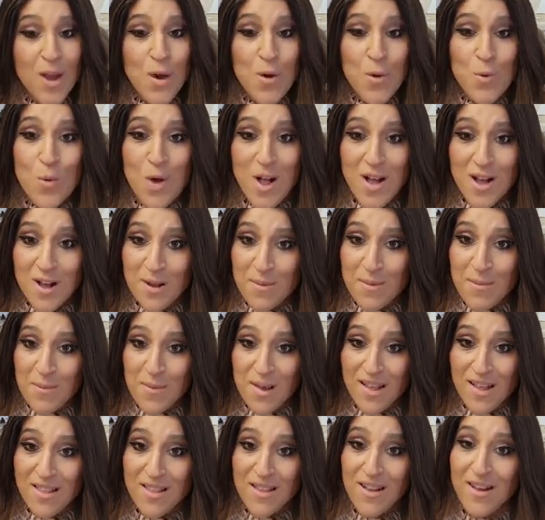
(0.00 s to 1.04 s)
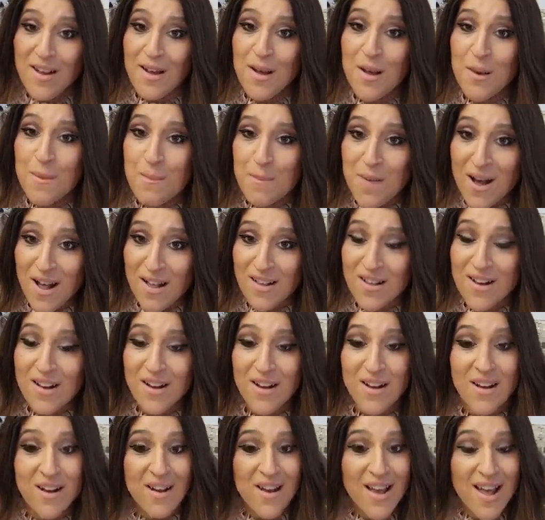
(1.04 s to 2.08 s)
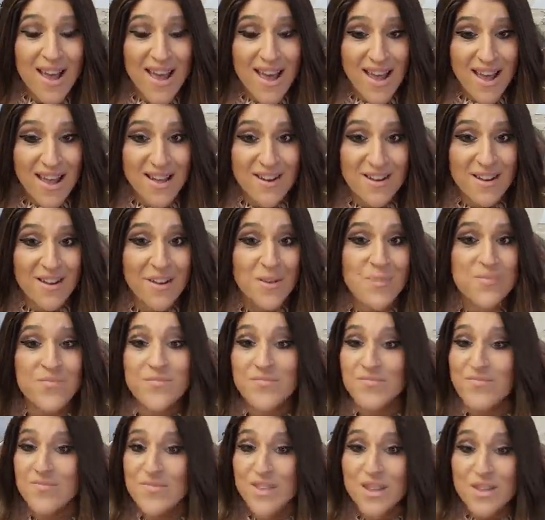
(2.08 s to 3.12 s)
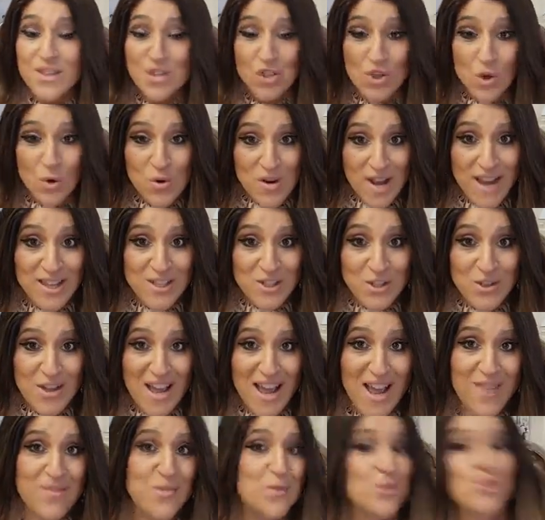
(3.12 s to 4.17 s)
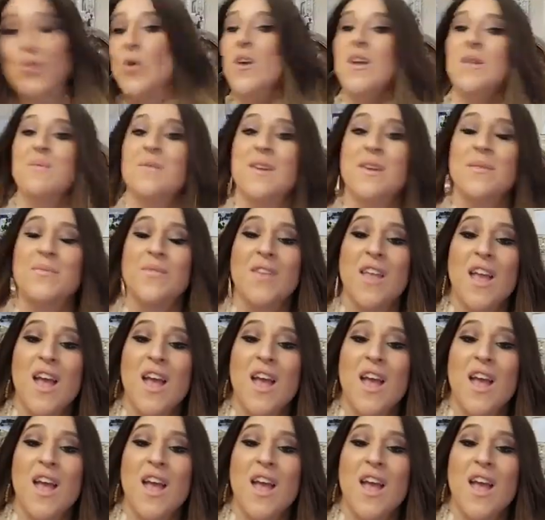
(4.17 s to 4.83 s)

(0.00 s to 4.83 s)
Welcome, Bella, Malka, Anna. So nice to have you join me.